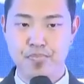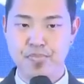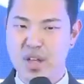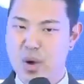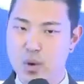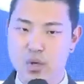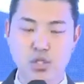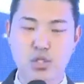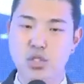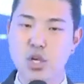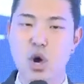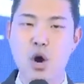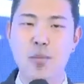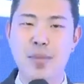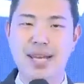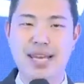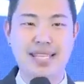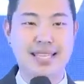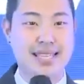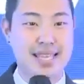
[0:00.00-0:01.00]
There were so
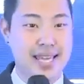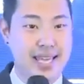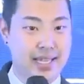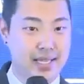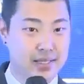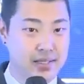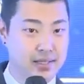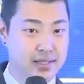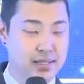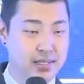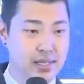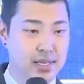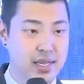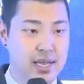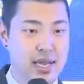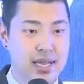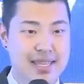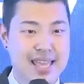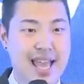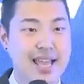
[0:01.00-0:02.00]
many things
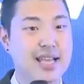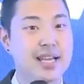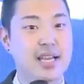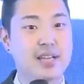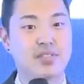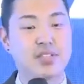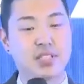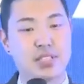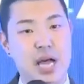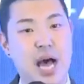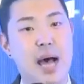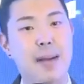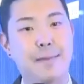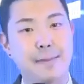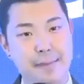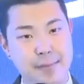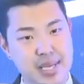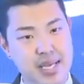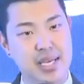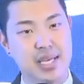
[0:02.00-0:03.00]
that could have stopped
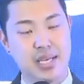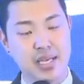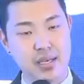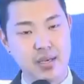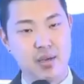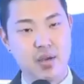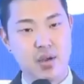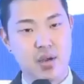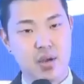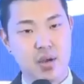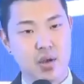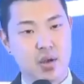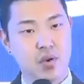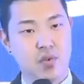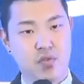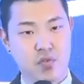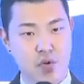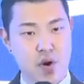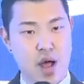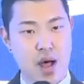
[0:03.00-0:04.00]
me
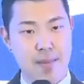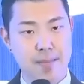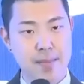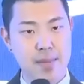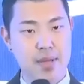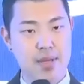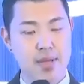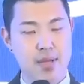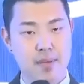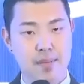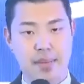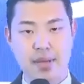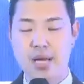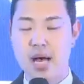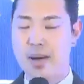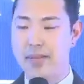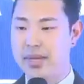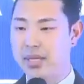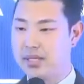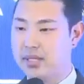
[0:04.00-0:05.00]
from
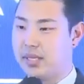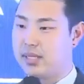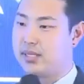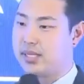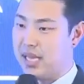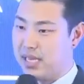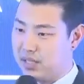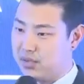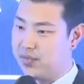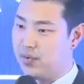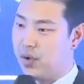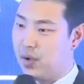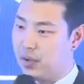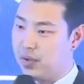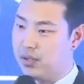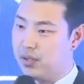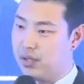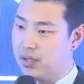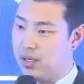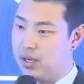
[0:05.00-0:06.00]
becoming
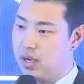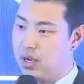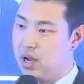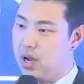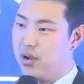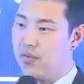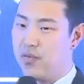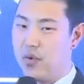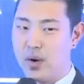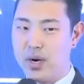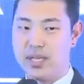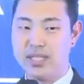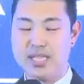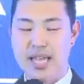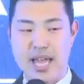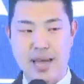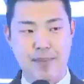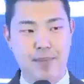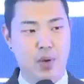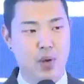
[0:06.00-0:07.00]
successful. For
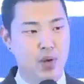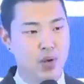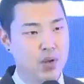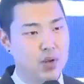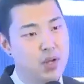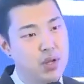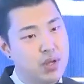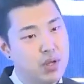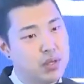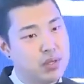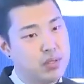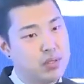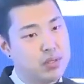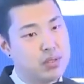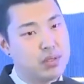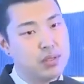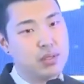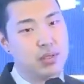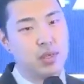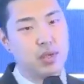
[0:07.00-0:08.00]
example,
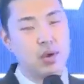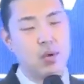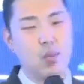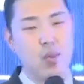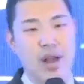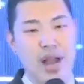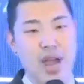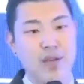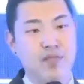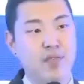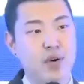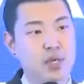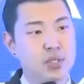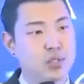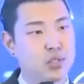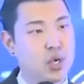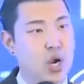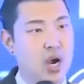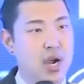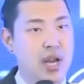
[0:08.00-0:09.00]
when I first
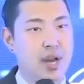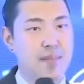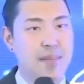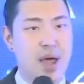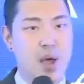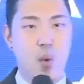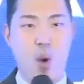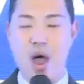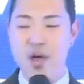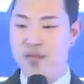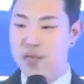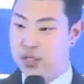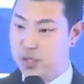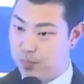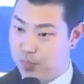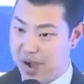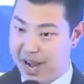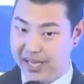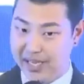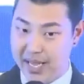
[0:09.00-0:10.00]
started, my wife was
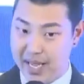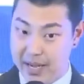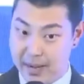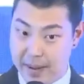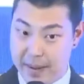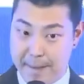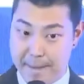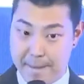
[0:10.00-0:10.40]
pregnant.